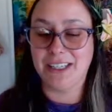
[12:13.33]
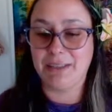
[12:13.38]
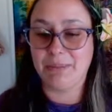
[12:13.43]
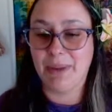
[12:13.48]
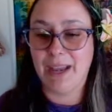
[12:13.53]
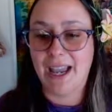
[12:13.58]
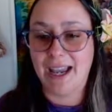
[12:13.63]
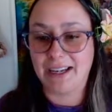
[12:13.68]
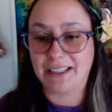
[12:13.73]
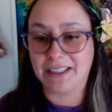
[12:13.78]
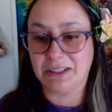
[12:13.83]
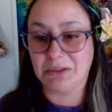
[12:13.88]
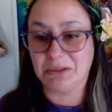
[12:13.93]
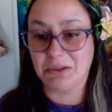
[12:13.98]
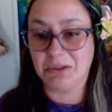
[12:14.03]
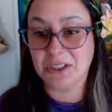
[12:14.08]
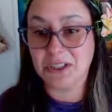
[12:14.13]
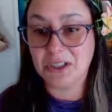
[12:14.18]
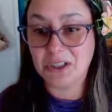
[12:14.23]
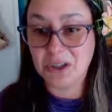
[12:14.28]
packs, and it was
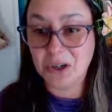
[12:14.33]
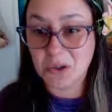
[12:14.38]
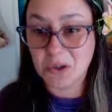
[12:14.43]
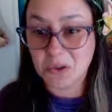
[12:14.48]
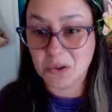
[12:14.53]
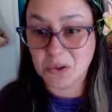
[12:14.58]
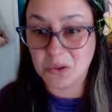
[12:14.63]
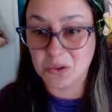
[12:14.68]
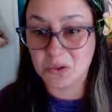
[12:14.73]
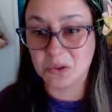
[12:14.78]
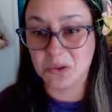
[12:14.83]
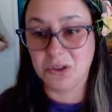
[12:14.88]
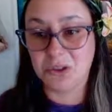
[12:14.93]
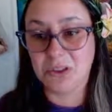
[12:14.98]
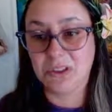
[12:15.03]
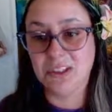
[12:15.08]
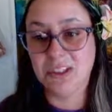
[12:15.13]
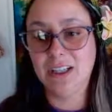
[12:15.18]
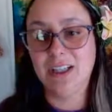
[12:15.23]
so cool.